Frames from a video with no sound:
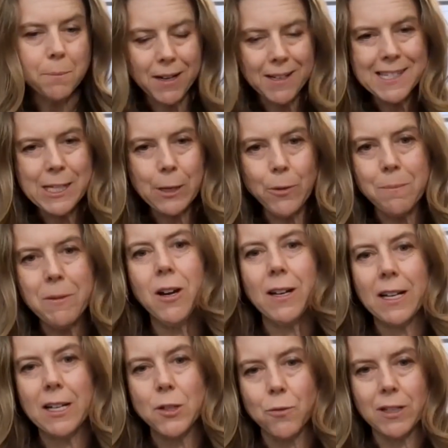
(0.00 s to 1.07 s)
But in South
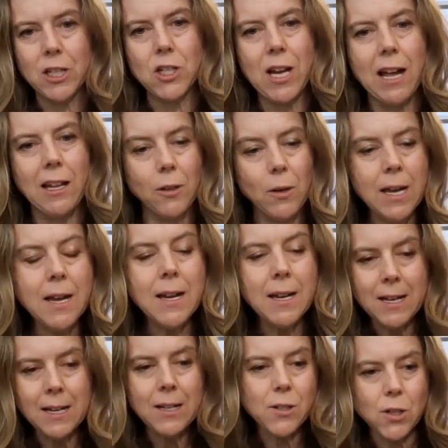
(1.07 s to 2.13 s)
America, it's really shallow.
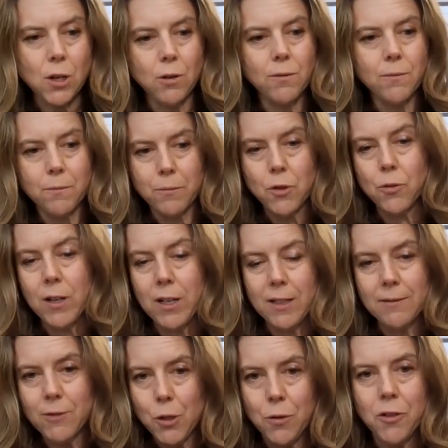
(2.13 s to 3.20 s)
So
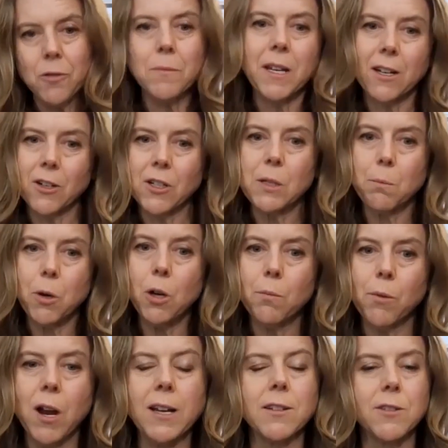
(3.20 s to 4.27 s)
drill 200 meters, pull
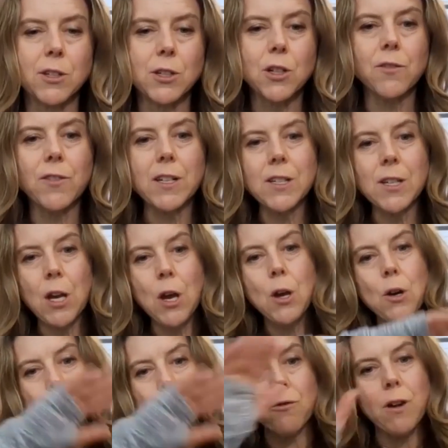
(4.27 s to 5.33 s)
brine to the surface,
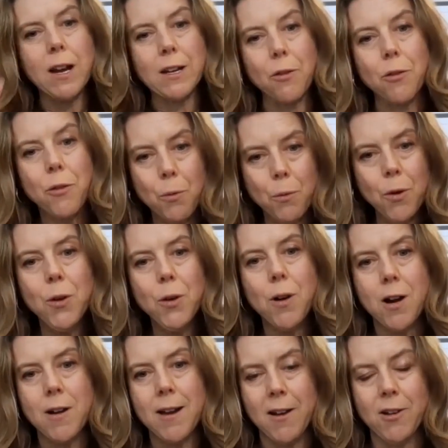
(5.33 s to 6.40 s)
run it through
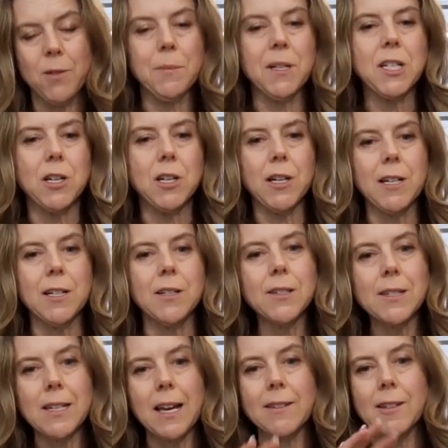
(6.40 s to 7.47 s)
our
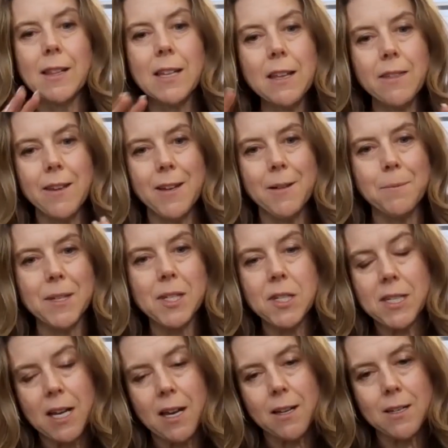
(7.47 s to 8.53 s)
nanomaterials, and the lithium
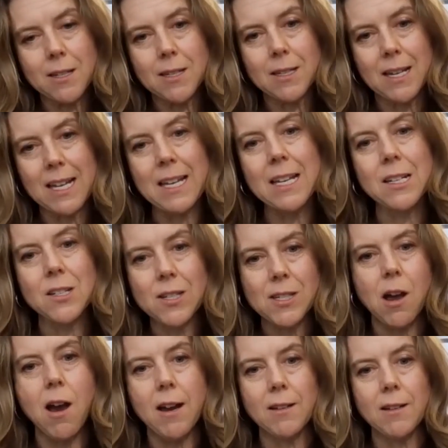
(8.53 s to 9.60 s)
sticks
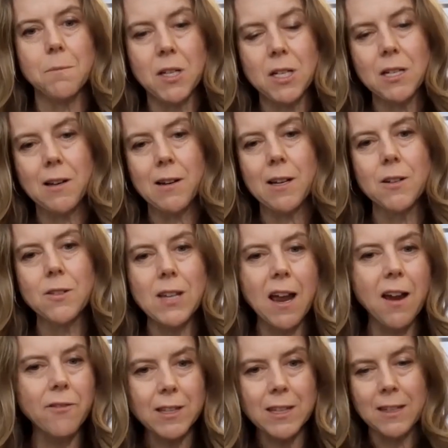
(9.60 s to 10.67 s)
inside the materials.
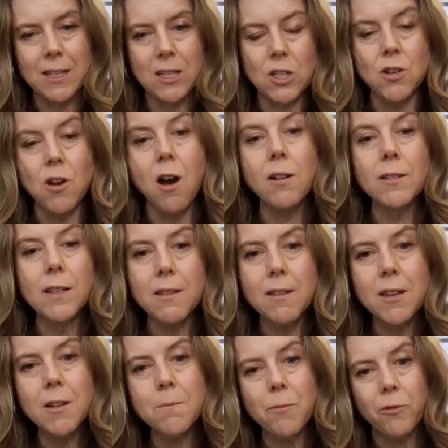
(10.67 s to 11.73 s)
Everything that's not
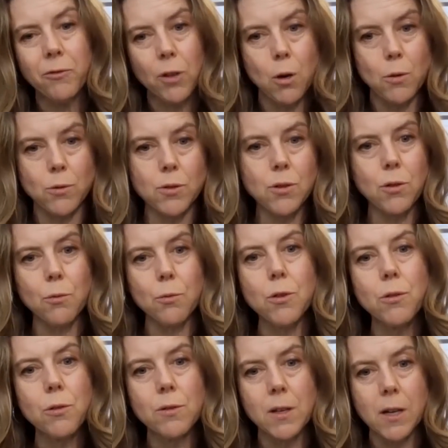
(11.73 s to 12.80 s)
lithium flows
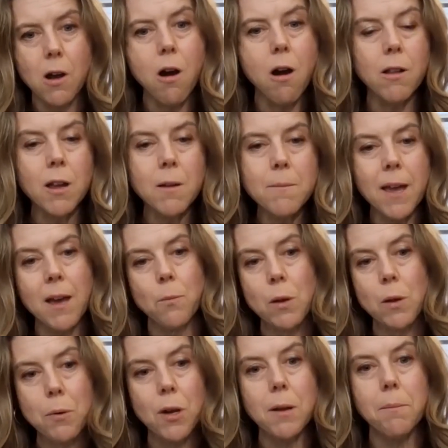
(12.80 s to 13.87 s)
through the column, and
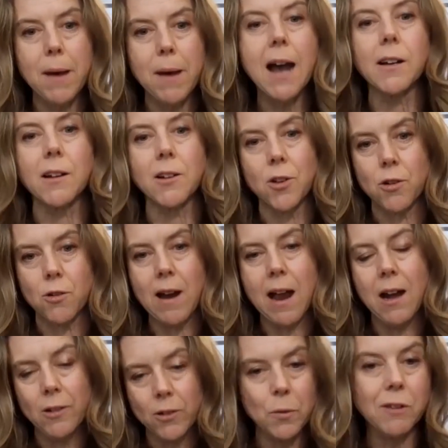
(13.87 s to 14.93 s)
we put it back
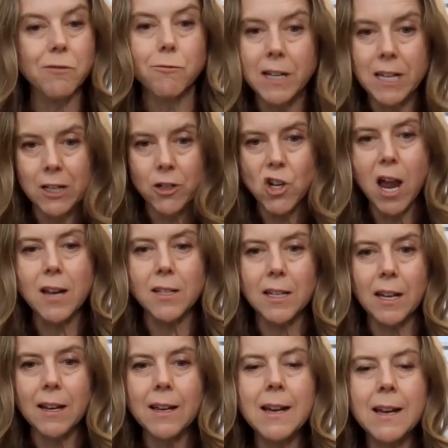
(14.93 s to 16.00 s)
underground. We re-inject
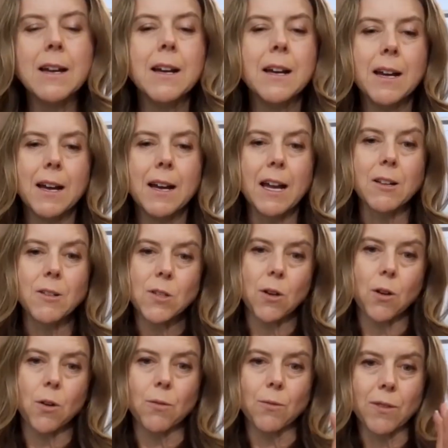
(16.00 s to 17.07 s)
it. And
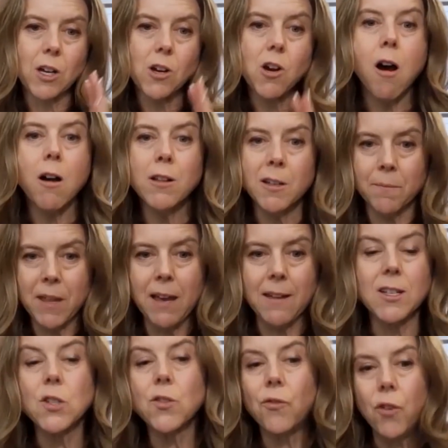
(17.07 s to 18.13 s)
so the column
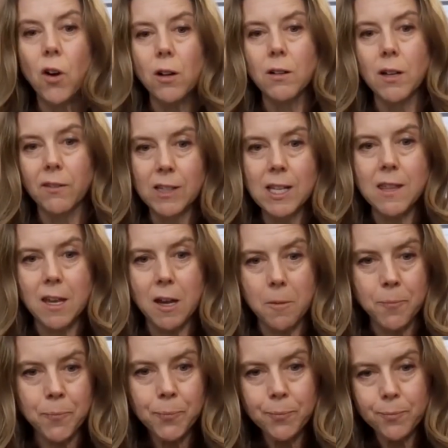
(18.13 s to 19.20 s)
then is full of
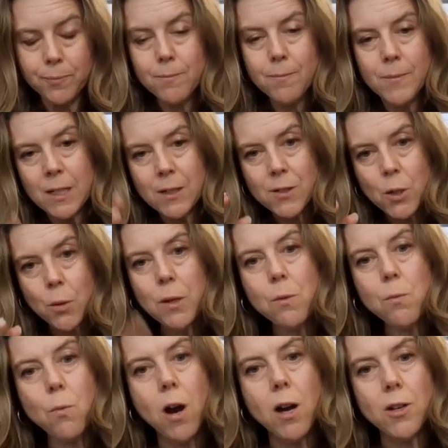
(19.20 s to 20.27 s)
lithium. So we
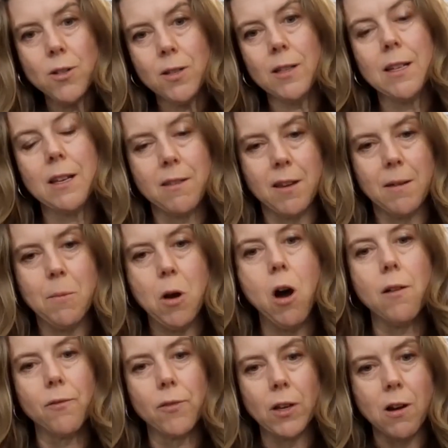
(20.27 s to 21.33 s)
wash the lithium
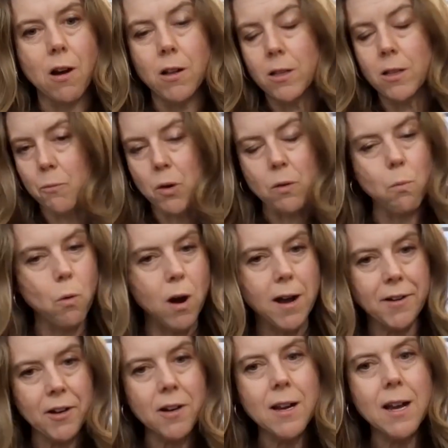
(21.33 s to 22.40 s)
off the column with
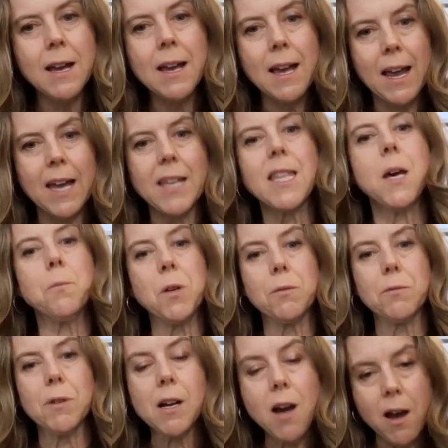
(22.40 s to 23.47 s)
water, and then we
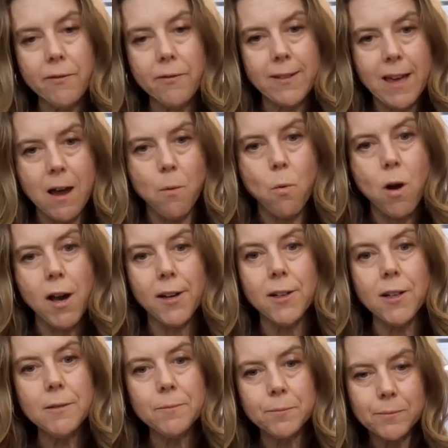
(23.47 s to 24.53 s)
recover that
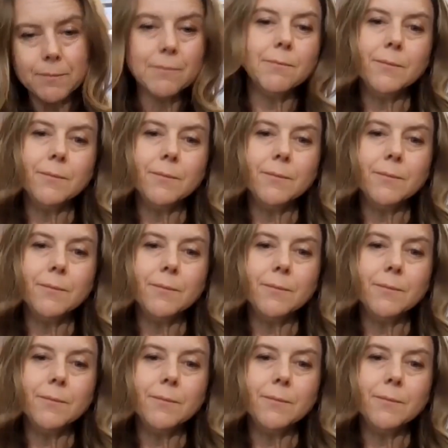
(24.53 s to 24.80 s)
water